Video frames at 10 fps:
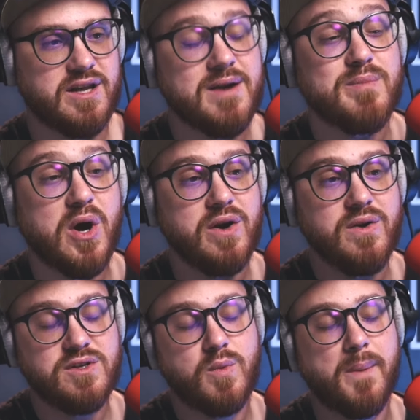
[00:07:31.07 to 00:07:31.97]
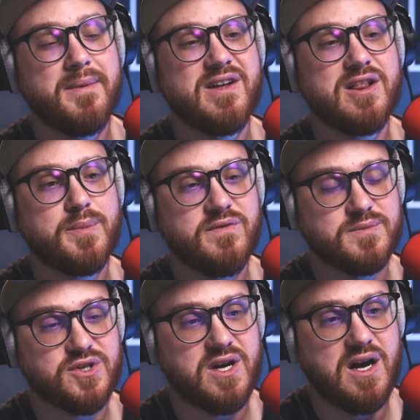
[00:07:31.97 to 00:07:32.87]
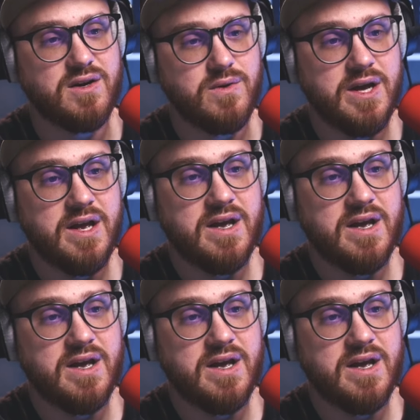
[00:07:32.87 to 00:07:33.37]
Ken Barrios, a web developer from Chicago,